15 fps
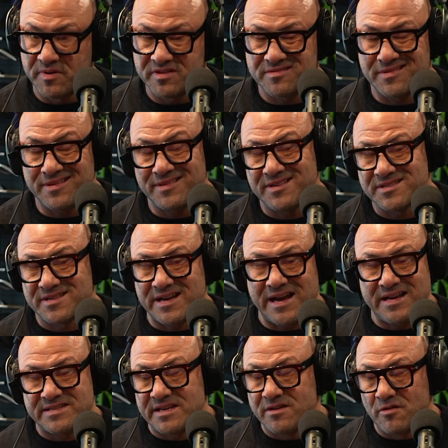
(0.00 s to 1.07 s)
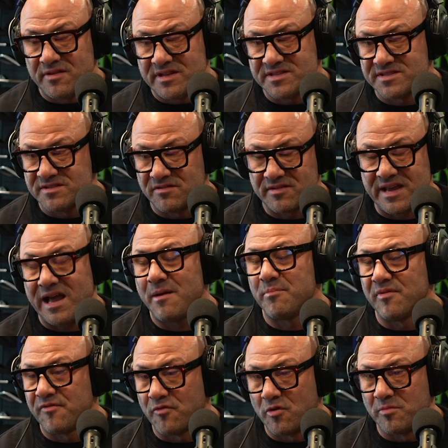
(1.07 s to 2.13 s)
But then there's guys I know that still can
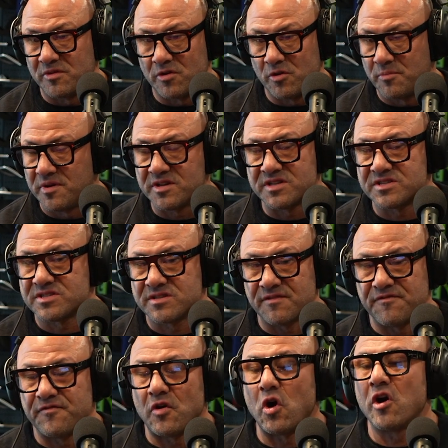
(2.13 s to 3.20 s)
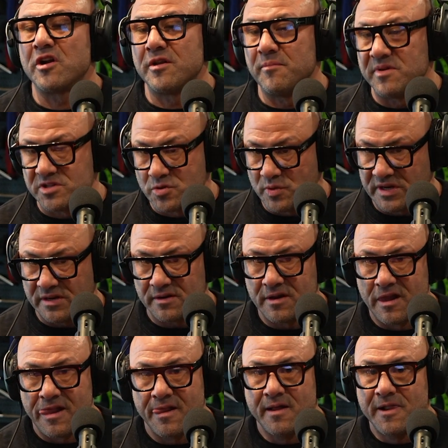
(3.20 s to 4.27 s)
perform a little, but it's the far and in between.
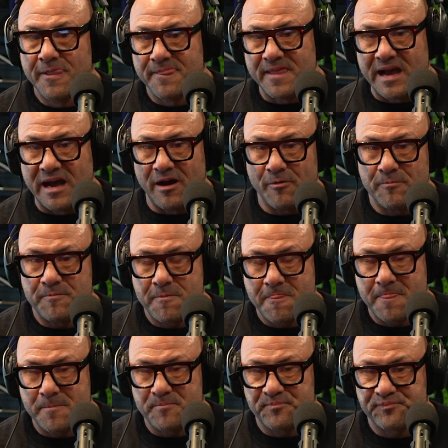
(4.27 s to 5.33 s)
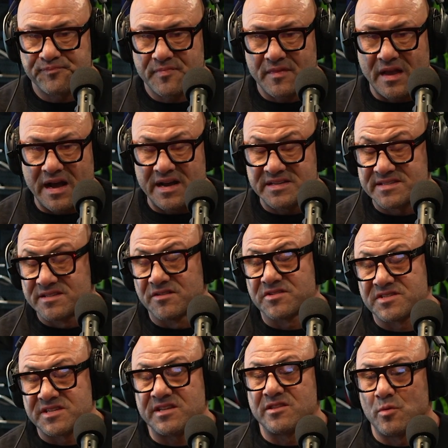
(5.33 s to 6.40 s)
Now, I still
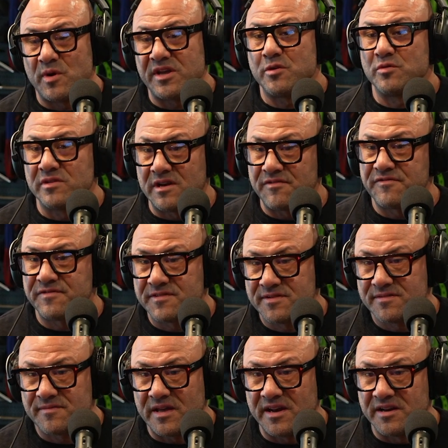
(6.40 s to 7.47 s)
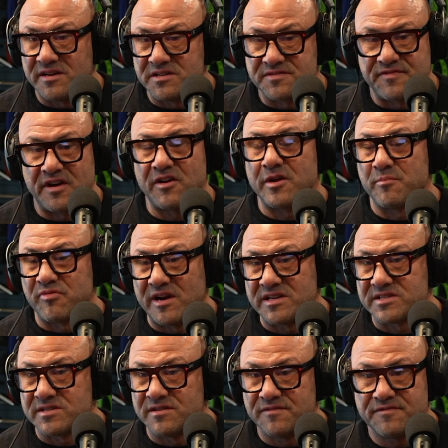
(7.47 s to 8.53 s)
see the way you lift, and it is very
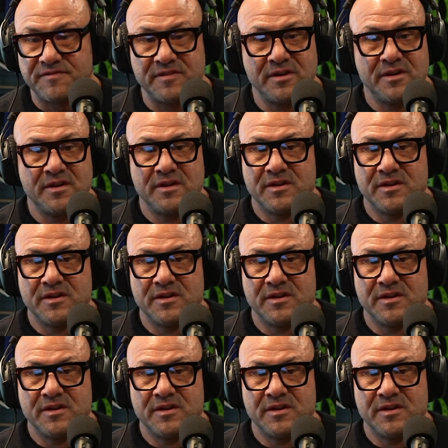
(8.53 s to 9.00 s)
impressive.